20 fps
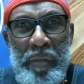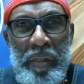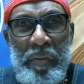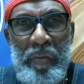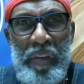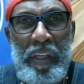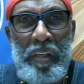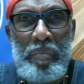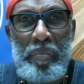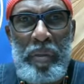but
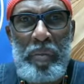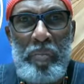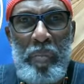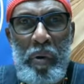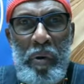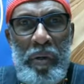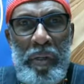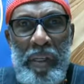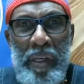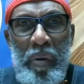if he could be
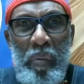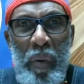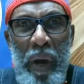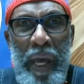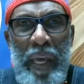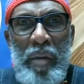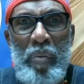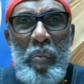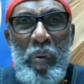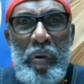born again,
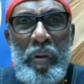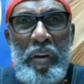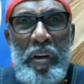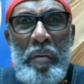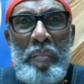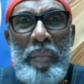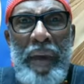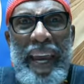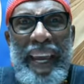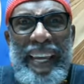why he want to
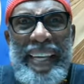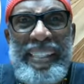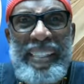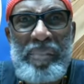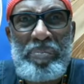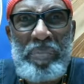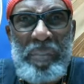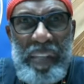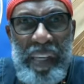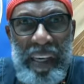come back as
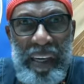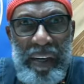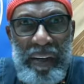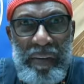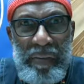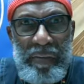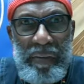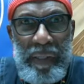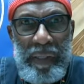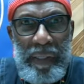
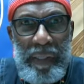himself?